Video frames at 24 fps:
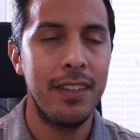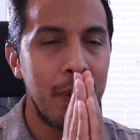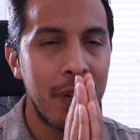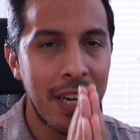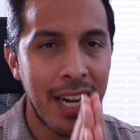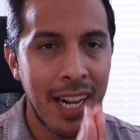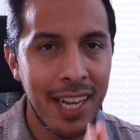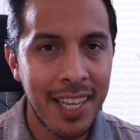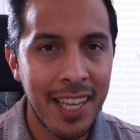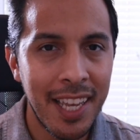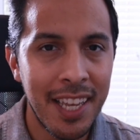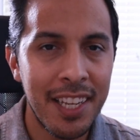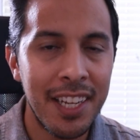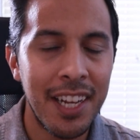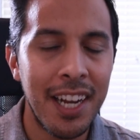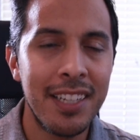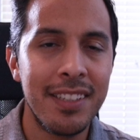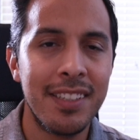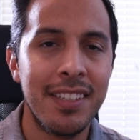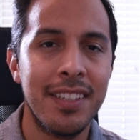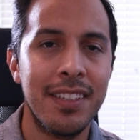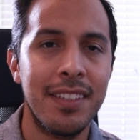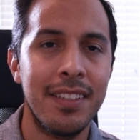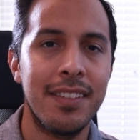But I
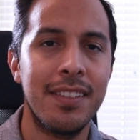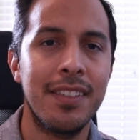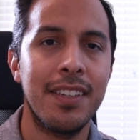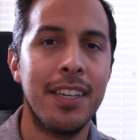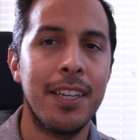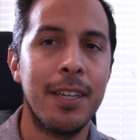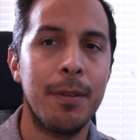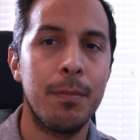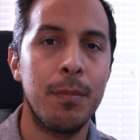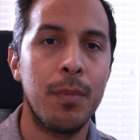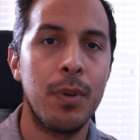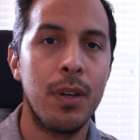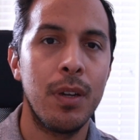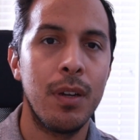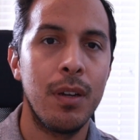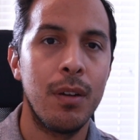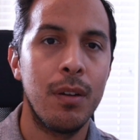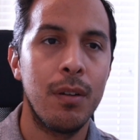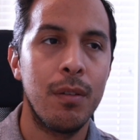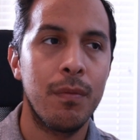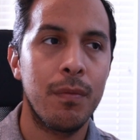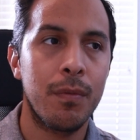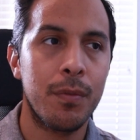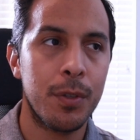cannot say the same
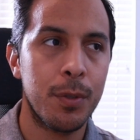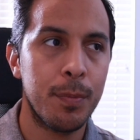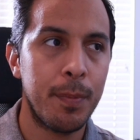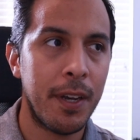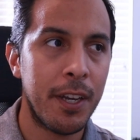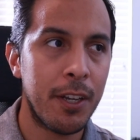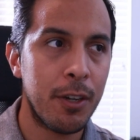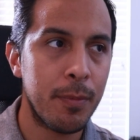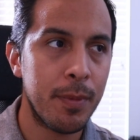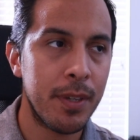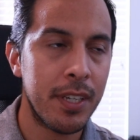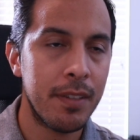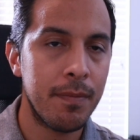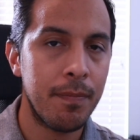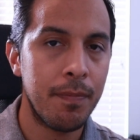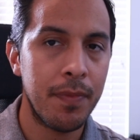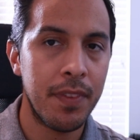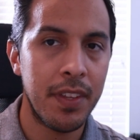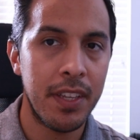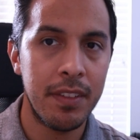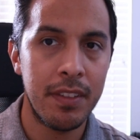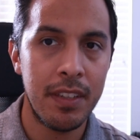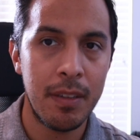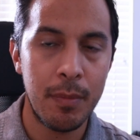for Spider-Man
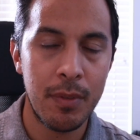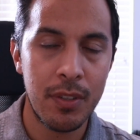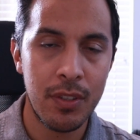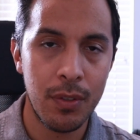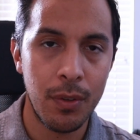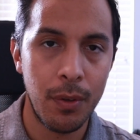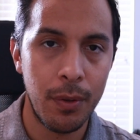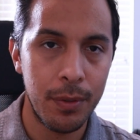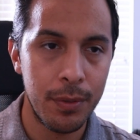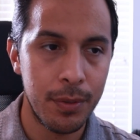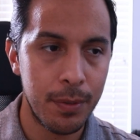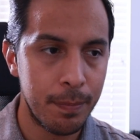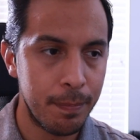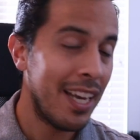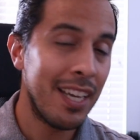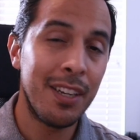and Demon's Souls.